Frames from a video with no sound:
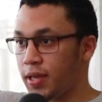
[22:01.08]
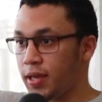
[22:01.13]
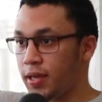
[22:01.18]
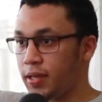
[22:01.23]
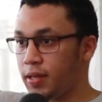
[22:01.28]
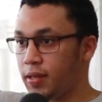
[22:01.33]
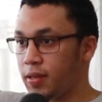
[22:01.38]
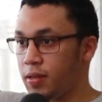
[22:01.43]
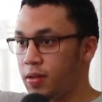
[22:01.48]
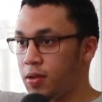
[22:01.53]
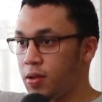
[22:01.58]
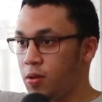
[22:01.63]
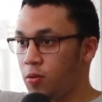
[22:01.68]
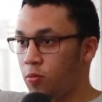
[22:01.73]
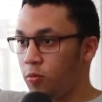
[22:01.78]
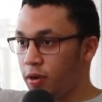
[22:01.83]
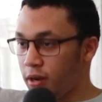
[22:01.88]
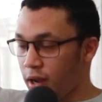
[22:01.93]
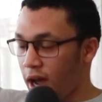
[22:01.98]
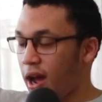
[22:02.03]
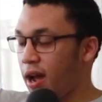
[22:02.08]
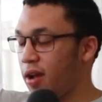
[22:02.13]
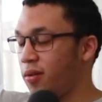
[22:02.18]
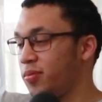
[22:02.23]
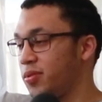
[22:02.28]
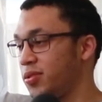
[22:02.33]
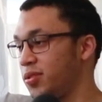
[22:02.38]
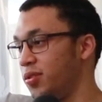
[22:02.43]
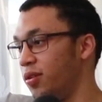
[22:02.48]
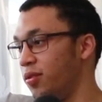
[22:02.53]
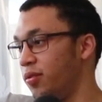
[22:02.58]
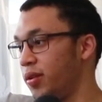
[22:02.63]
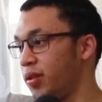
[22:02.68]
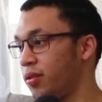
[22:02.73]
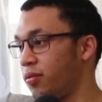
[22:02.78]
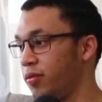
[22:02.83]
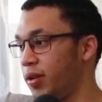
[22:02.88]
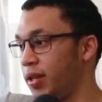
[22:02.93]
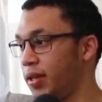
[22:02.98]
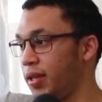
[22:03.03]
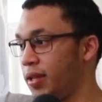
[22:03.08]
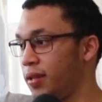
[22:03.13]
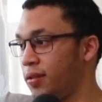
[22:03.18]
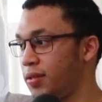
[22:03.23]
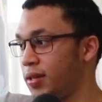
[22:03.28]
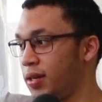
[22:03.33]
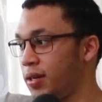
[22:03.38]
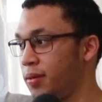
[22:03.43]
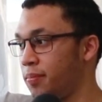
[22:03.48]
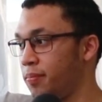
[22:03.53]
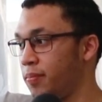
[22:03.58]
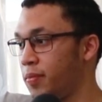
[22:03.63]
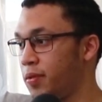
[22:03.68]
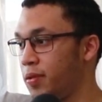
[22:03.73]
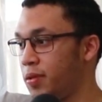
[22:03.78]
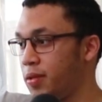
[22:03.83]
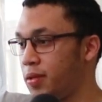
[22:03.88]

and what I was going through at that time.